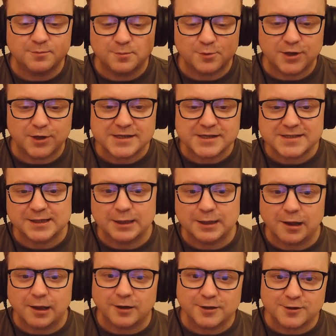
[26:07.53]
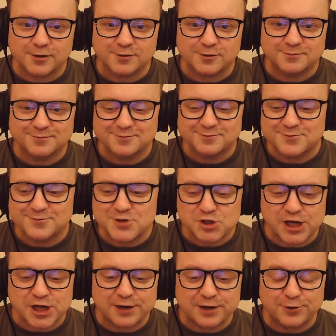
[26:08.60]
pressing like,
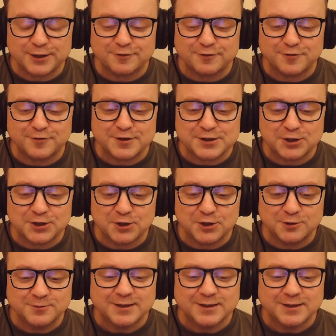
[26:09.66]
sharing the video,